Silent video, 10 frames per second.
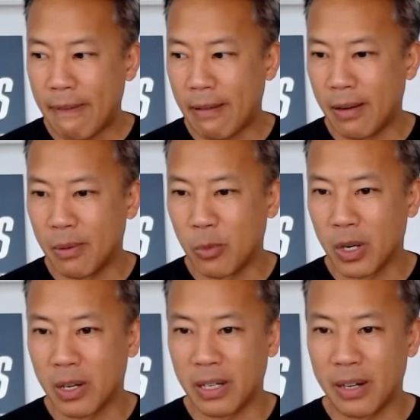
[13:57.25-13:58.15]
um,
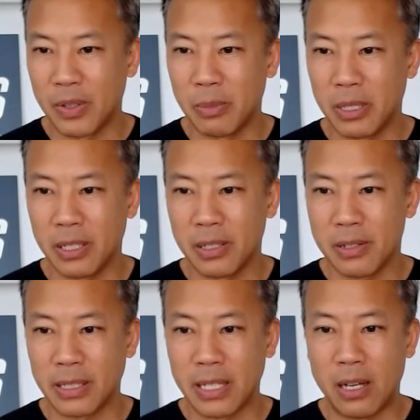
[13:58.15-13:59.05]
where everybody
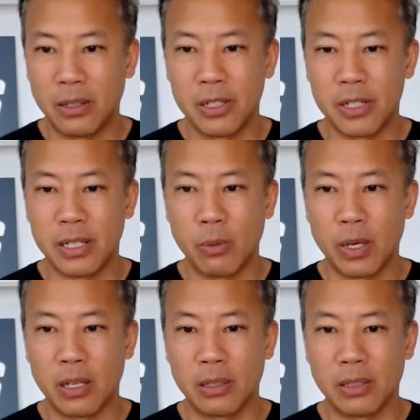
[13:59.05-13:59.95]
is acknowledged,
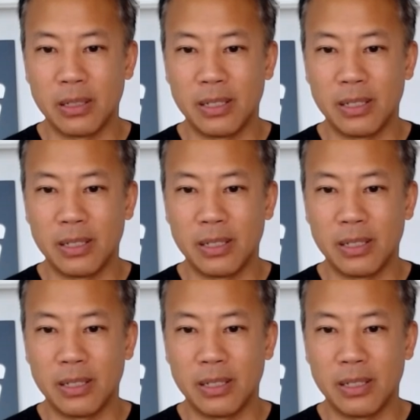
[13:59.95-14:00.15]
where